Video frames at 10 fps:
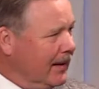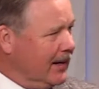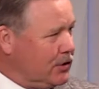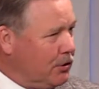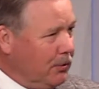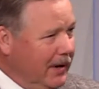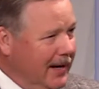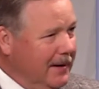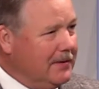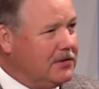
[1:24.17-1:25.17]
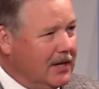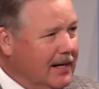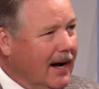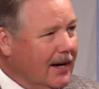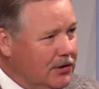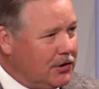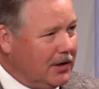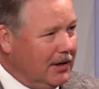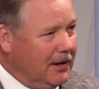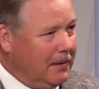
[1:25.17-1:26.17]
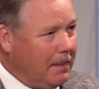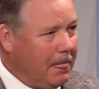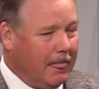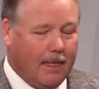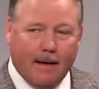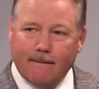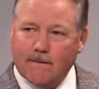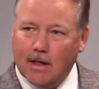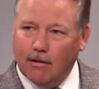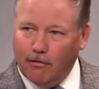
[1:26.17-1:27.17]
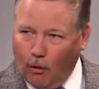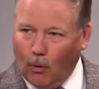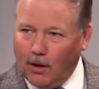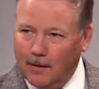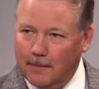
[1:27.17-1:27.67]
It's 3 TIG 4